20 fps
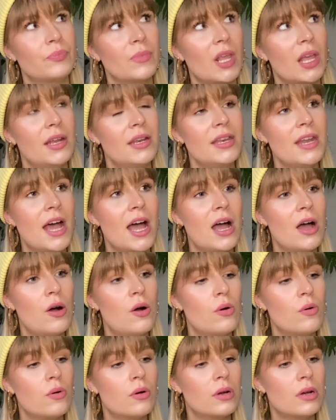
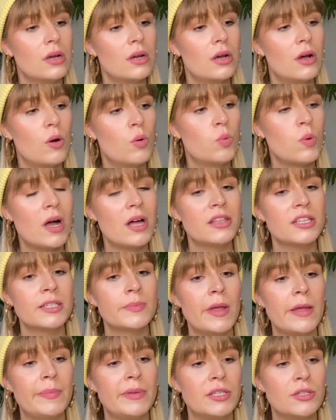Now, while this
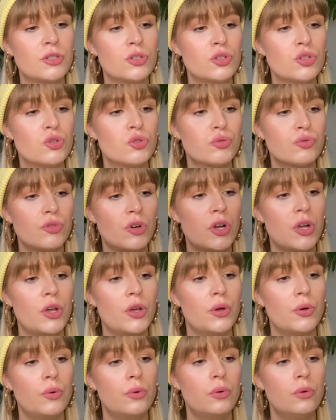may be
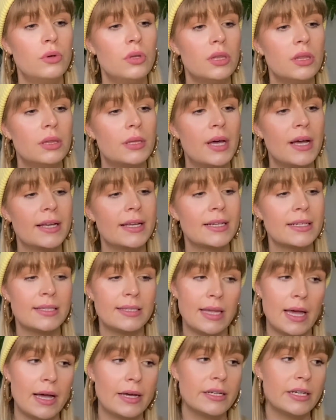true, like I
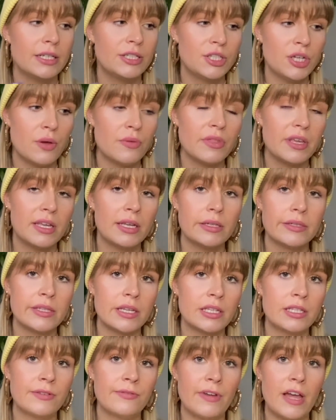said, I don't think it's
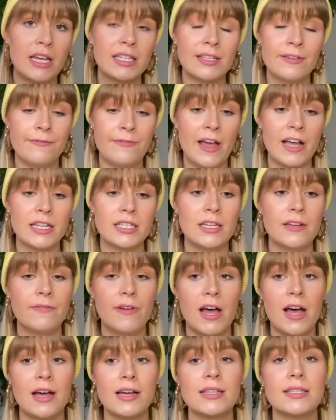as effective
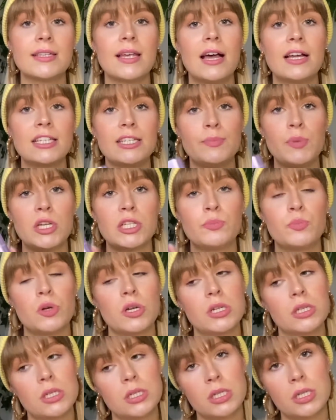as
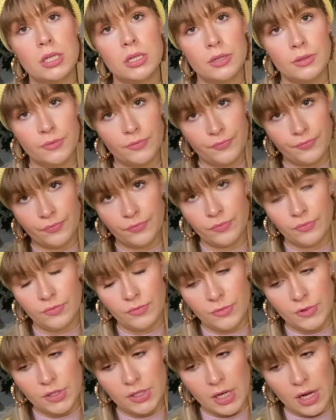antiperspirant
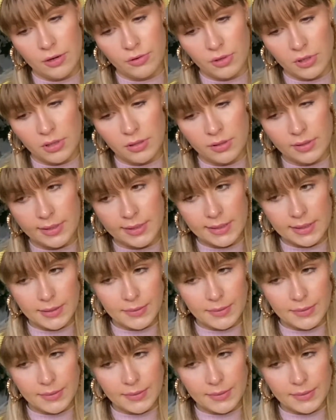deodorants.